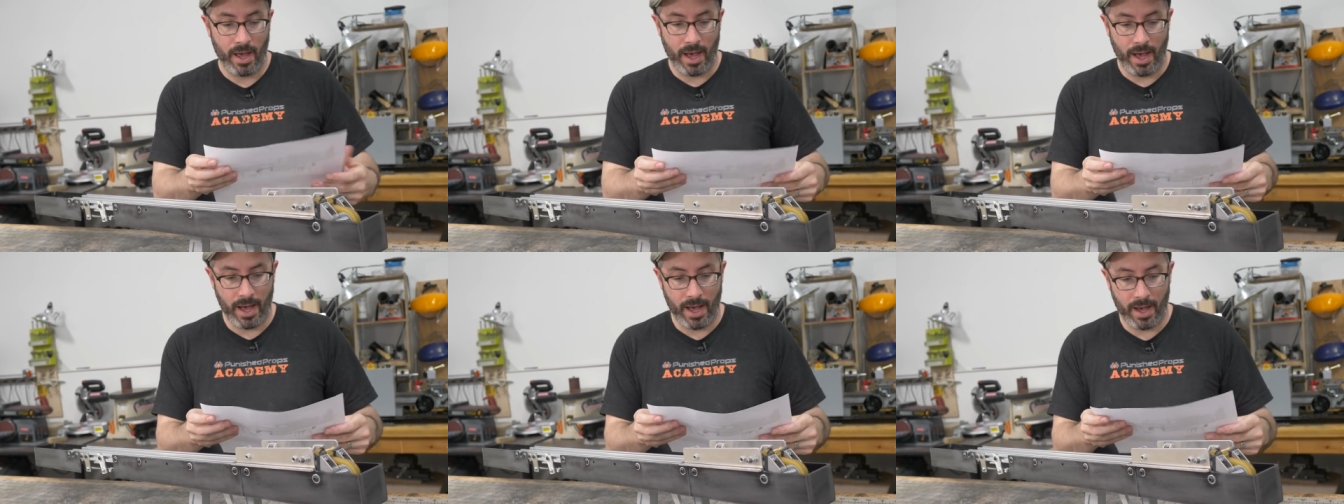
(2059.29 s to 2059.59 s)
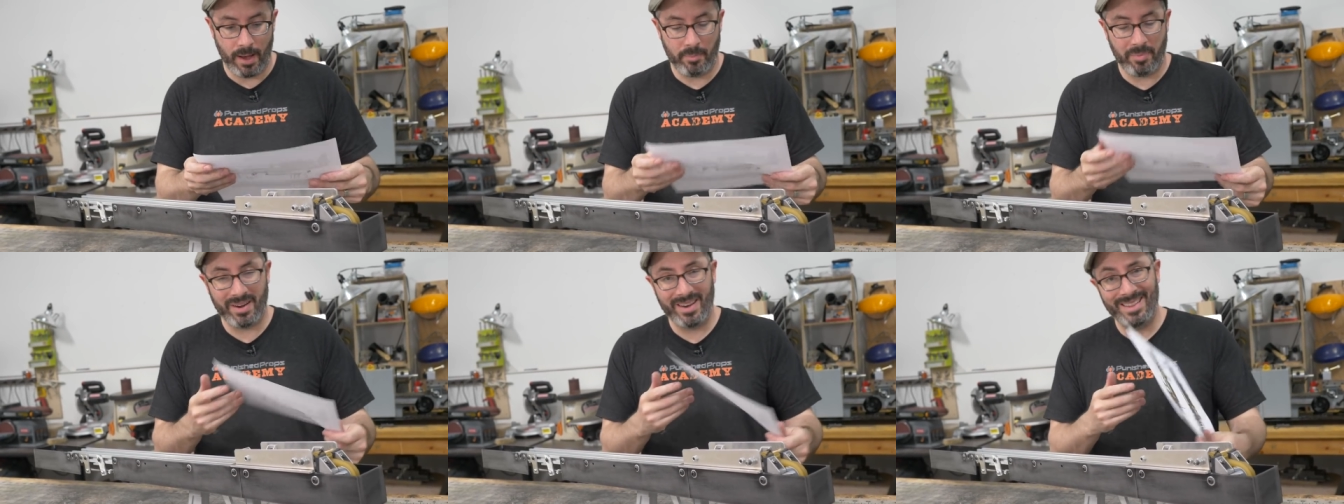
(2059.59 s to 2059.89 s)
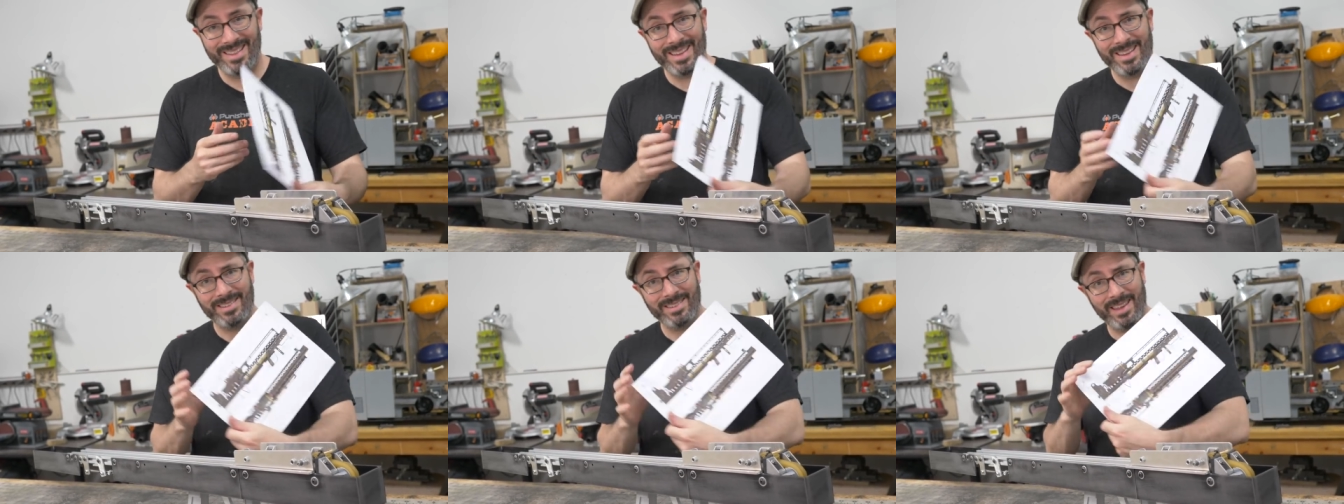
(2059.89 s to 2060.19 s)
Uh, but
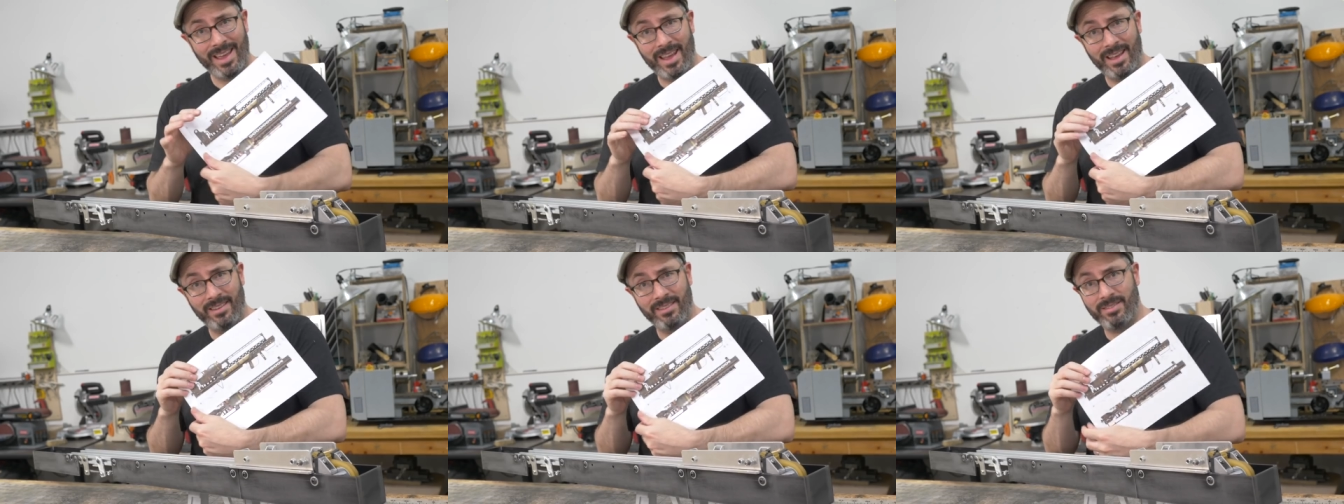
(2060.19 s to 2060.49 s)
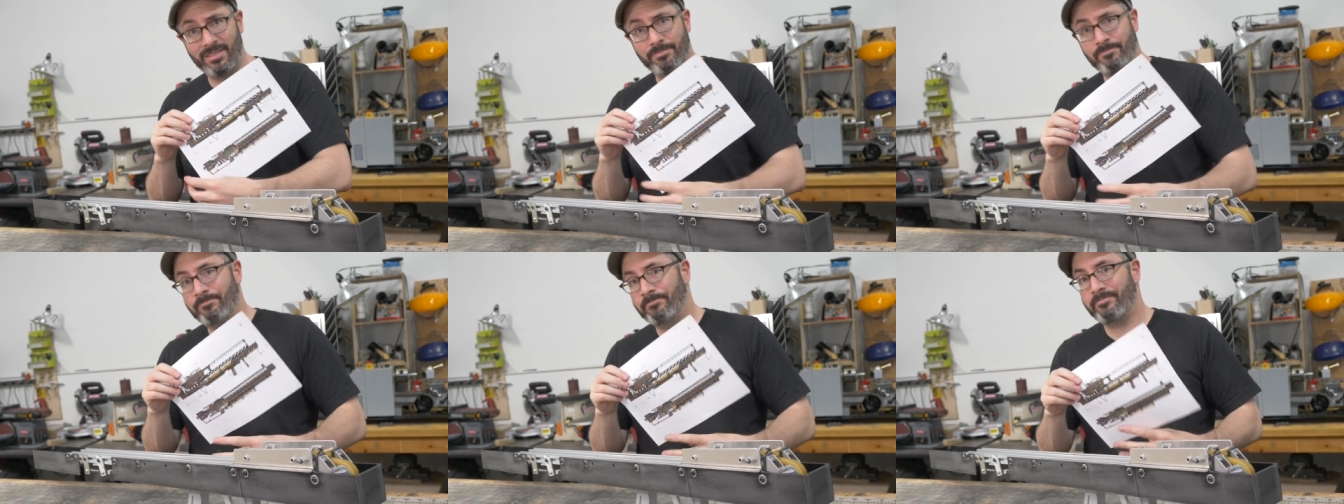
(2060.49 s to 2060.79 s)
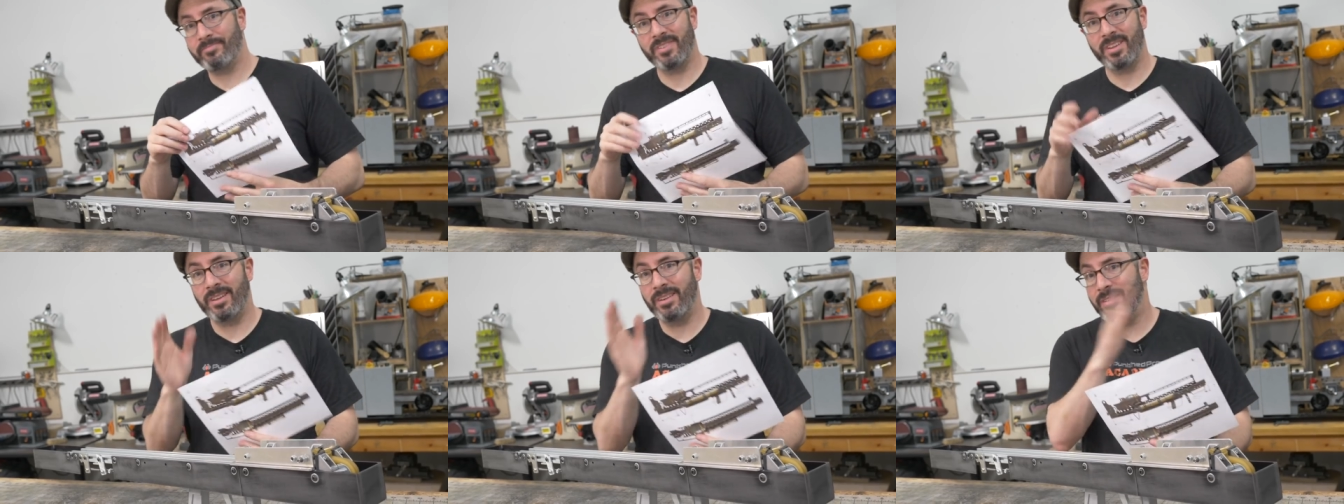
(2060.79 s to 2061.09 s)
in this case,
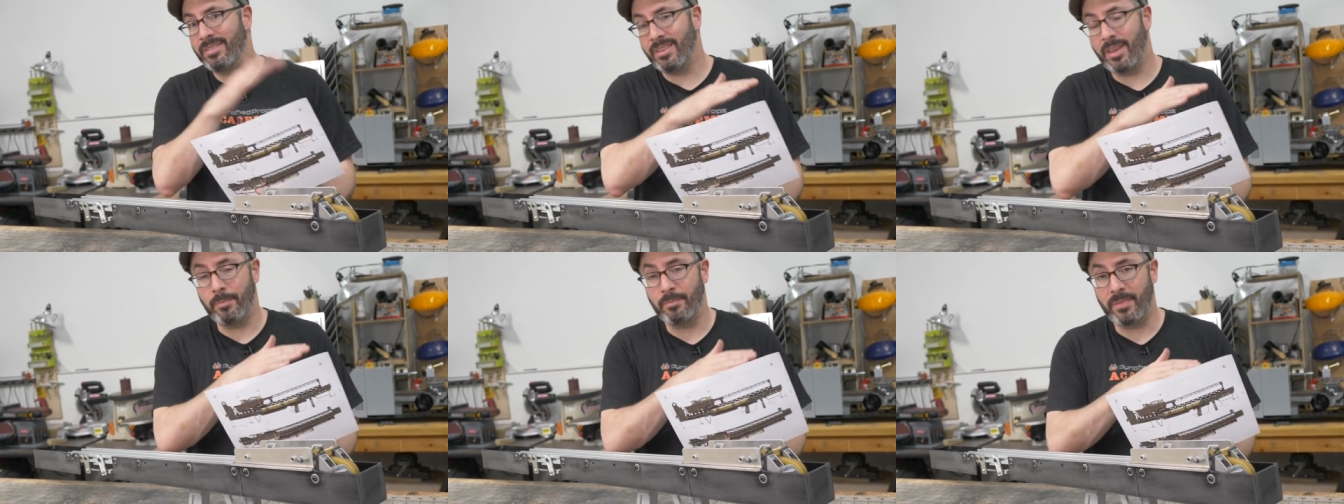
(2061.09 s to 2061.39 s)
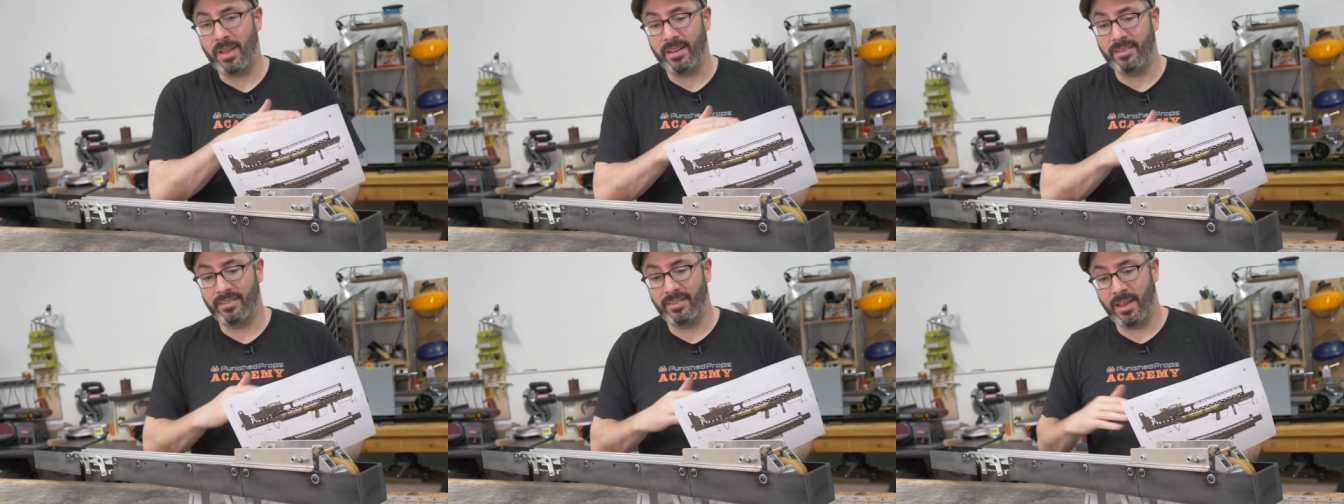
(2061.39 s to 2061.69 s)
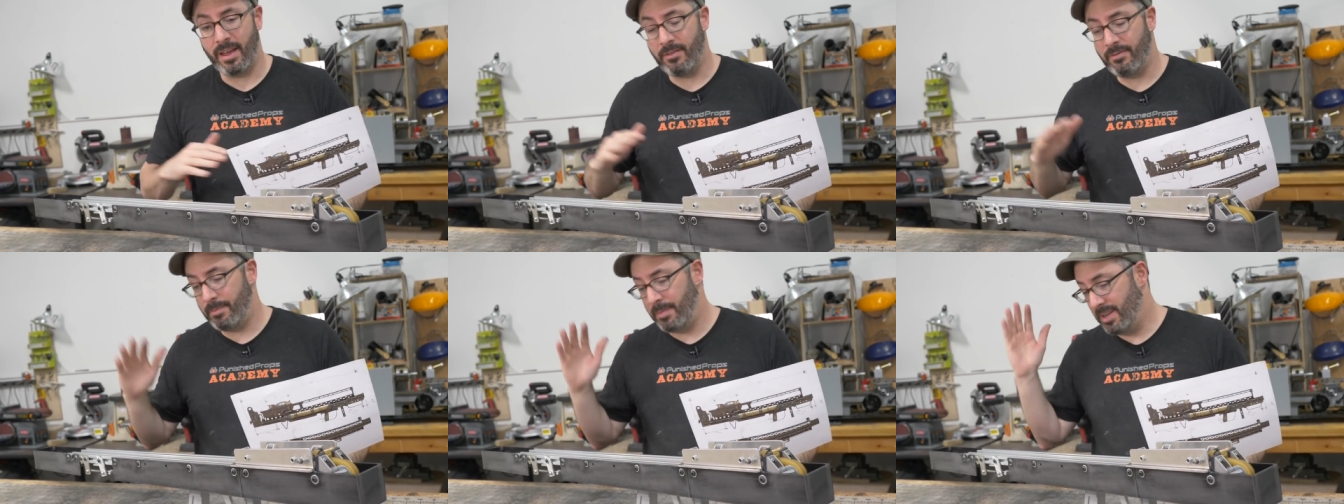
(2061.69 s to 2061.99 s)
gonna skip that
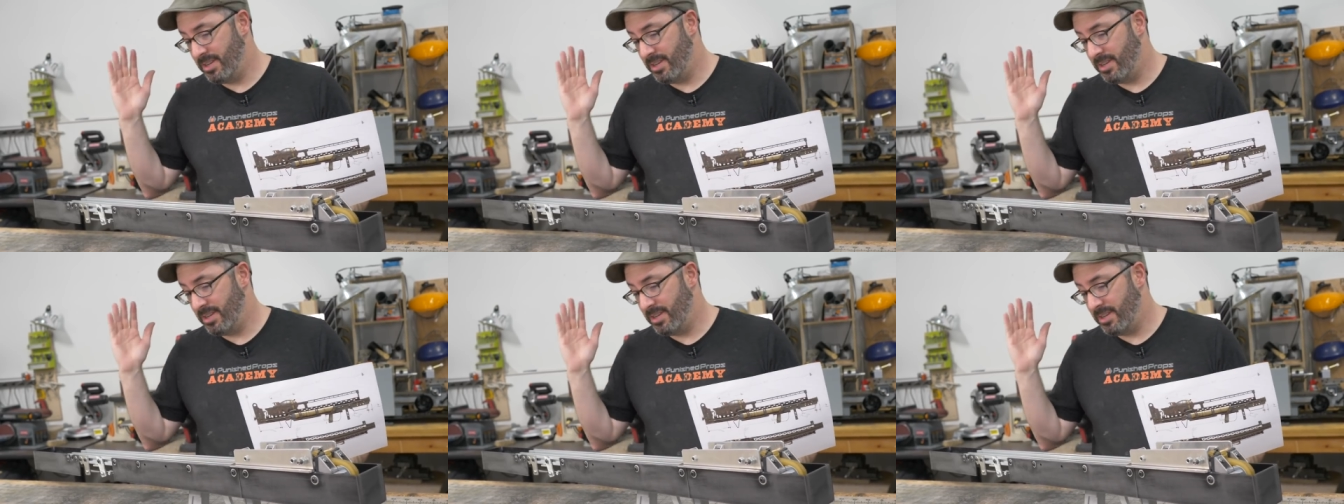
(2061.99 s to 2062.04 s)
stuff